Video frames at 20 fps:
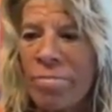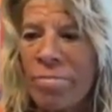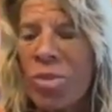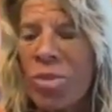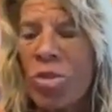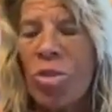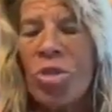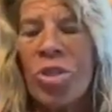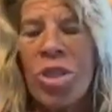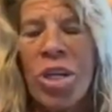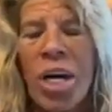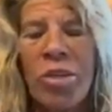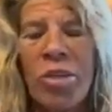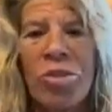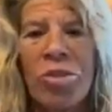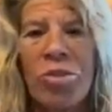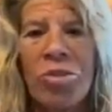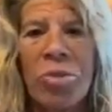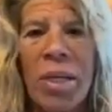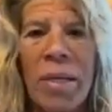
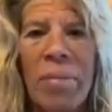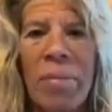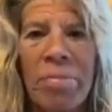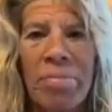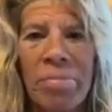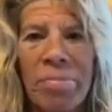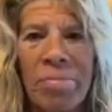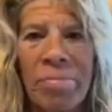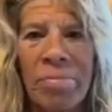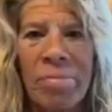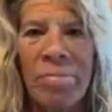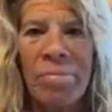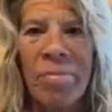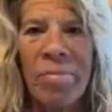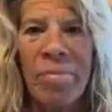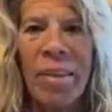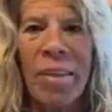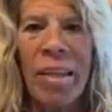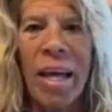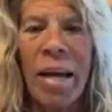trajectory,
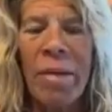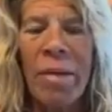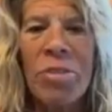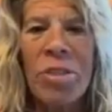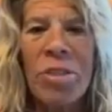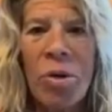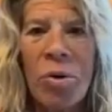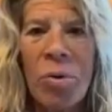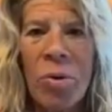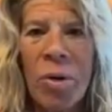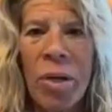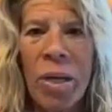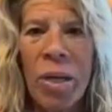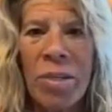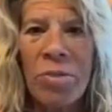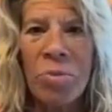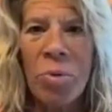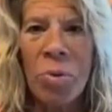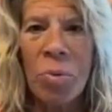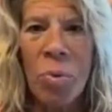life is going
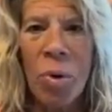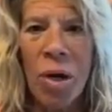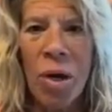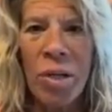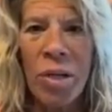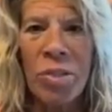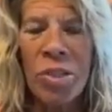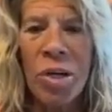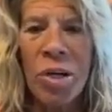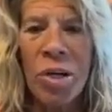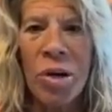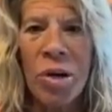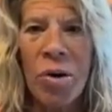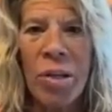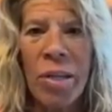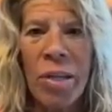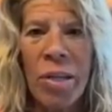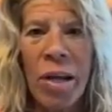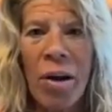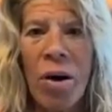as we want it to go,
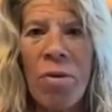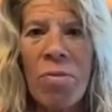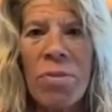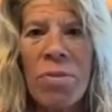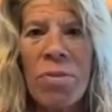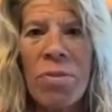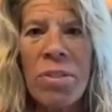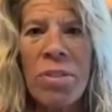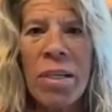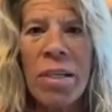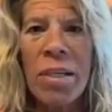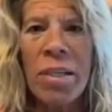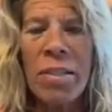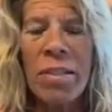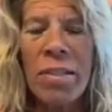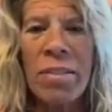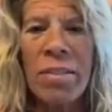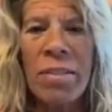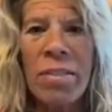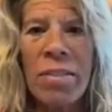and then all of a
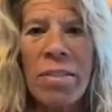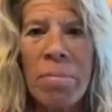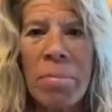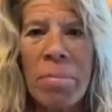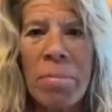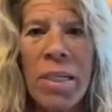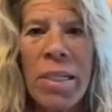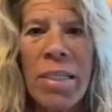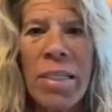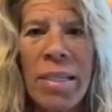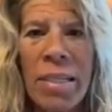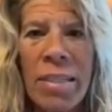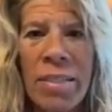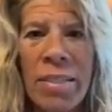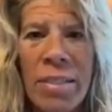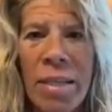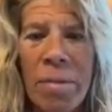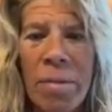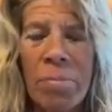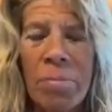sudden somebody says
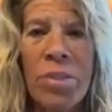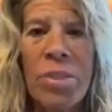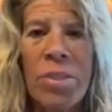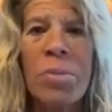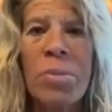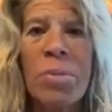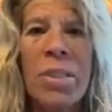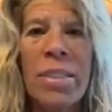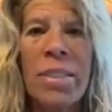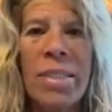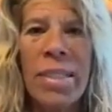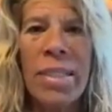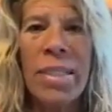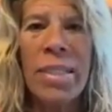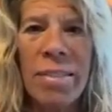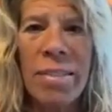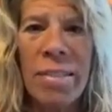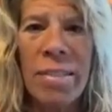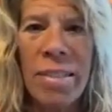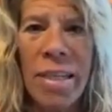something, someone
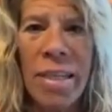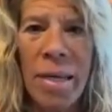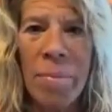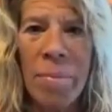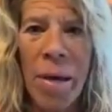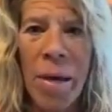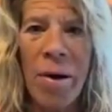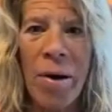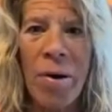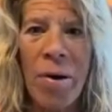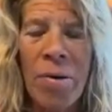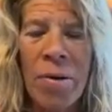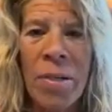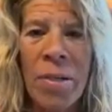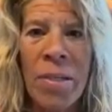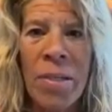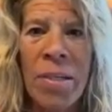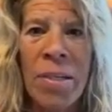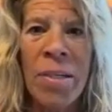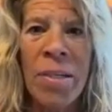sends us an email,
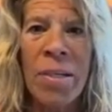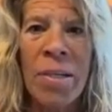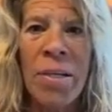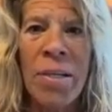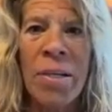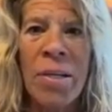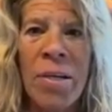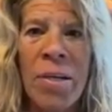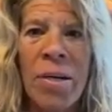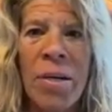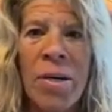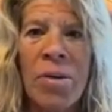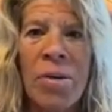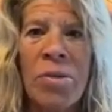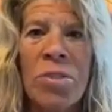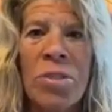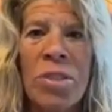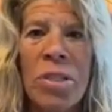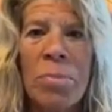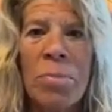
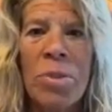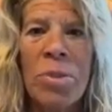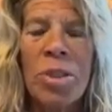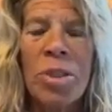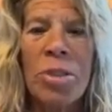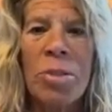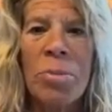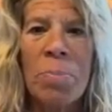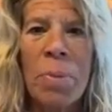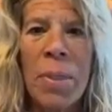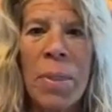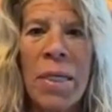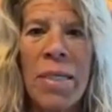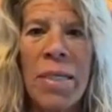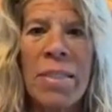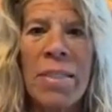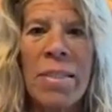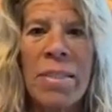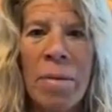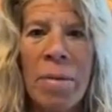or someone
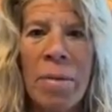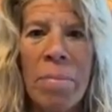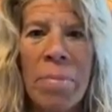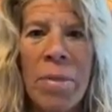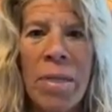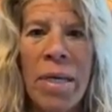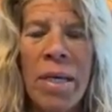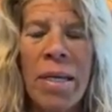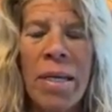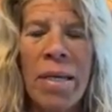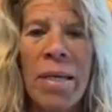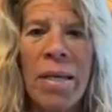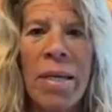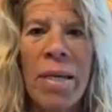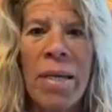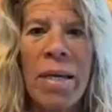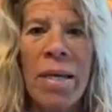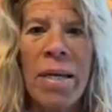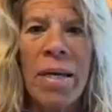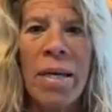speaks something
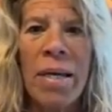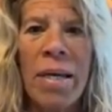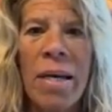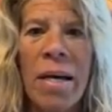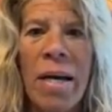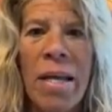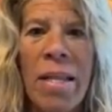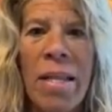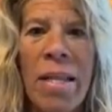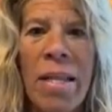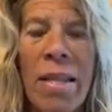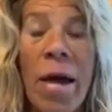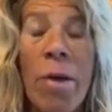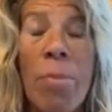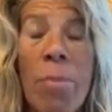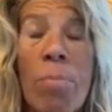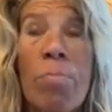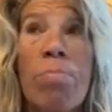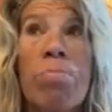that